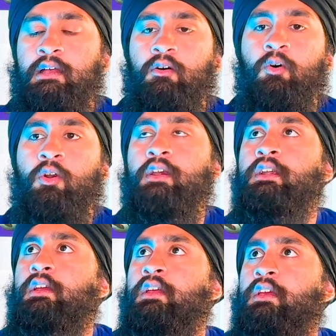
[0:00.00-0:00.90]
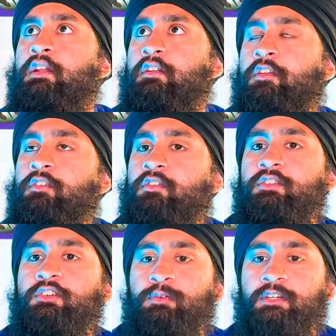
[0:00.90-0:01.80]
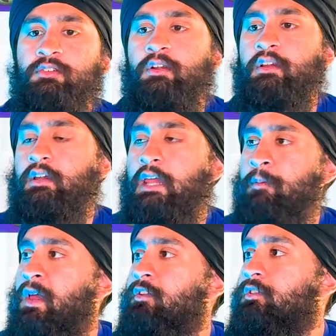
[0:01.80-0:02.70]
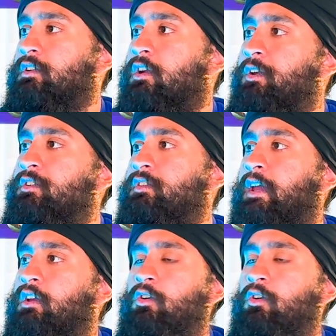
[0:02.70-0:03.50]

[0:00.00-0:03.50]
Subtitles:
Or in another situation where Kempe has all the leverage is like,